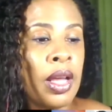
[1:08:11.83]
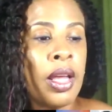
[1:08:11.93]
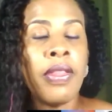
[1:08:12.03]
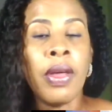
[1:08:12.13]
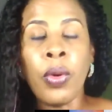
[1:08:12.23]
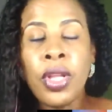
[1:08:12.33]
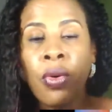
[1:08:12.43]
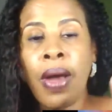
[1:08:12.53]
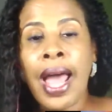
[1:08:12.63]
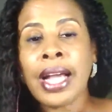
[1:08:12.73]
that when
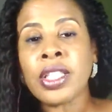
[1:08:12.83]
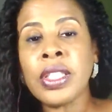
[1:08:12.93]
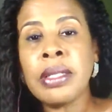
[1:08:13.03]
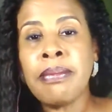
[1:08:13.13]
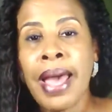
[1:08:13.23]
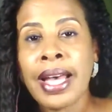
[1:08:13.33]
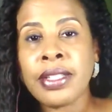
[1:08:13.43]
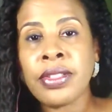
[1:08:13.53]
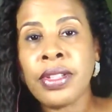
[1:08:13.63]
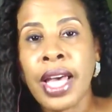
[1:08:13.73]
you actually
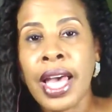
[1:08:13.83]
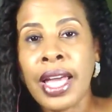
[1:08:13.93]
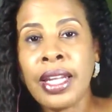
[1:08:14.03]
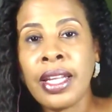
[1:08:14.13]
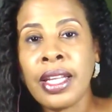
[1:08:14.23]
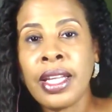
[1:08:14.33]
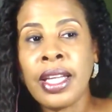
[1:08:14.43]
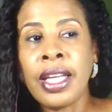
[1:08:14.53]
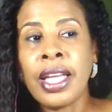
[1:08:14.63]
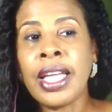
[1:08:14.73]
master that,
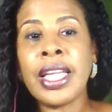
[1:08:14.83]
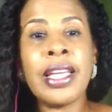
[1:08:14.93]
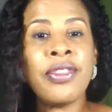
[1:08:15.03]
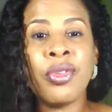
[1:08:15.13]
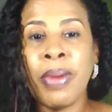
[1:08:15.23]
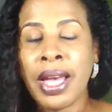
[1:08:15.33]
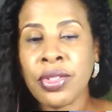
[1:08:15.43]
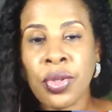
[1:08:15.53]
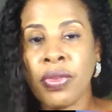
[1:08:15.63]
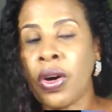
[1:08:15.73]
it gives you
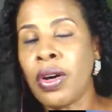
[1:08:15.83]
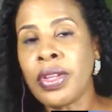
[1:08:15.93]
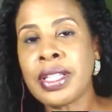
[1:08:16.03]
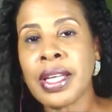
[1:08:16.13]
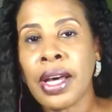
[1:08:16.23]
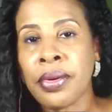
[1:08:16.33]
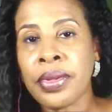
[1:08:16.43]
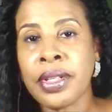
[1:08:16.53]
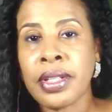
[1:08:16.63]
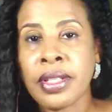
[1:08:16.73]
mastery over all these outer
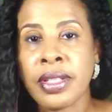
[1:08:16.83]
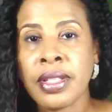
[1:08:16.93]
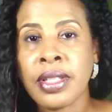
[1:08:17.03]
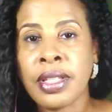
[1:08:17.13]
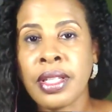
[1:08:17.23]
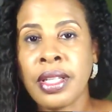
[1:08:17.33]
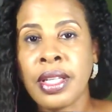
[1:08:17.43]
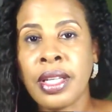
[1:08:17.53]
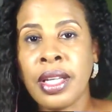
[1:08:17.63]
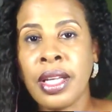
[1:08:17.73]
things.
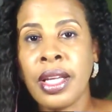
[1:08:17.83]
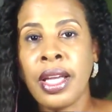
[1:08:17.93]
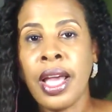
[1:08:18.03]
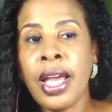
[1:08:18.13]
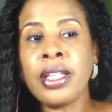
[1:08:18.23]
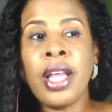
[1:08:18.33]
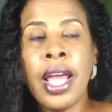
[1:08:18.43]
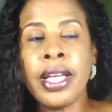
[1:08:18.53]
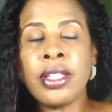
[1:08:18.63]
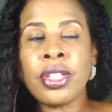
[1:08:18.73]

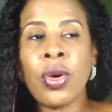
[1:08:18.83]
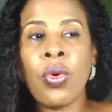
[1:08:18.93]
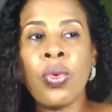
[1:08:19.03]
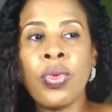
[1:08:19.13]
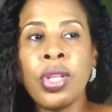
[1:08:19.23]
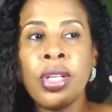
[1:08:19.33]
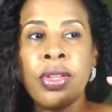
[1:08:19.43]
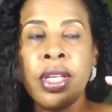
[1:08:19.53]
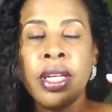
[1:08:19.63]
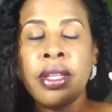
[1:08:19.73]
And so
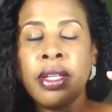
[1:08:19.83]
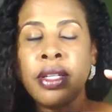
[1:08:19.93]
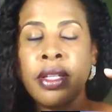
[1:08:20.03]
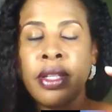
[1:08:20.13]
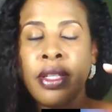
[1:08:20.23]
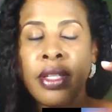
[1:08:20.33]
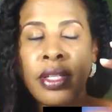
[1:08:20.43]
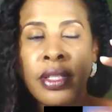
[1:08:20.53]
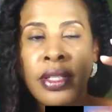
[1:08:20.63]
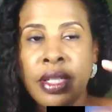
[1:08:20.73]

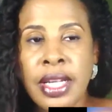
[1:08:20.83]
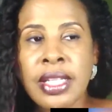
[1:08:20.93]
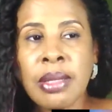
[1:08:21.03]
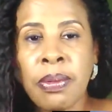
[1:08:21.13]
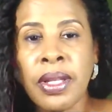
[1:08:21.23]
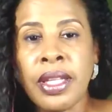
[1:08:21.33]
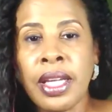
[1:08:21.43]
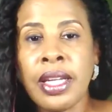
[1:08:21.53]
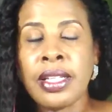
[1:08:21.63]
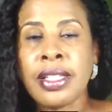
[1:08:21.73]
the discipline
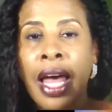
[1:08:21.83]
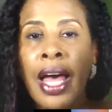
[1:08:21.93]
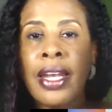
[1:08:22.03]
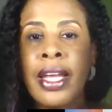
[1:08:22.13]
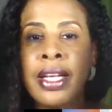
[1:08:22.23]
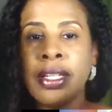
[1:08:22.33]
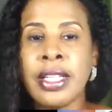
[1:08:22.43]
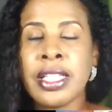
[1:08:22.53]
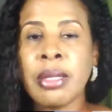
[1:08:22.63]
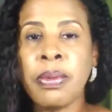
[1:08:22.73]
then is not
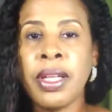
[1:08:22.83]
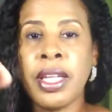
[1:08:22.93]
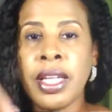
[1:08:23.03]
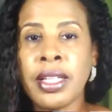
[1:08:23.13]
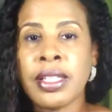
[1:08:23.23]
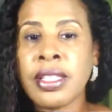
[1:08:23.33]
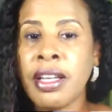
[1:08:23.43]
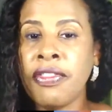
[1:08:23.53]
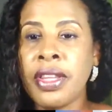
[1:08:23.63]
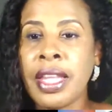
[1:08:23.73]
disciplining the
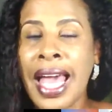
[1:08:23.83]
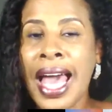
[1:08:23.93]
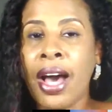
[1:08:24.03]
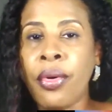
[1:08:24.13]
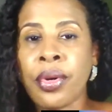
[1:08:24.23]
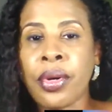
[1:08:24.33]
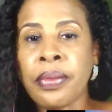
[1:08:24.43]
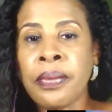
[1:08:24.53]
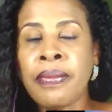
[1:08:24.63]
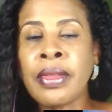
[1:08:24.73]
stuff in the outer,
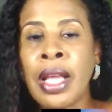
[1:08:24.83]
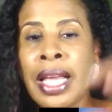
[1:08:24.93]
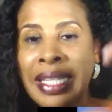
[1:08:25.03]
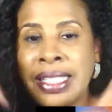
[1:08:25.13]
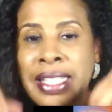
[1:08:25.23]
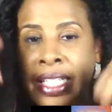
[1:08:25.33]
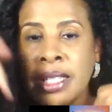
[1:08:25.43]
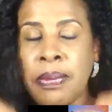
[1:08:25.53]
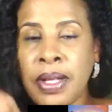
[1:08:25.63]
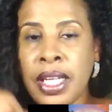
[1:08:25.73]
it's
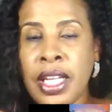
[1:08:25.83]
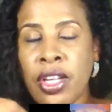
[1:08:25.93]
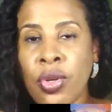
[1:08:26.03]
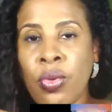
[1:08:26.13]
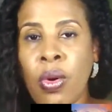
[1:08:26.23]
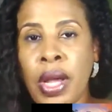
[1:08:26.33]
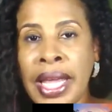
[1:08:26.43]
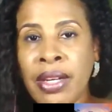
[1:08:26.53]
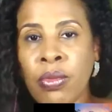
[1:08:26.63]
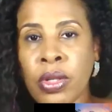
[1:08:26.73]
disciplining you
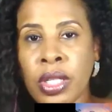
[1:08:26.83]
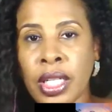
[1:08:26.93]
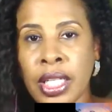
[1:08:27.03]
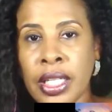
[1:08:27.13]
inwardly.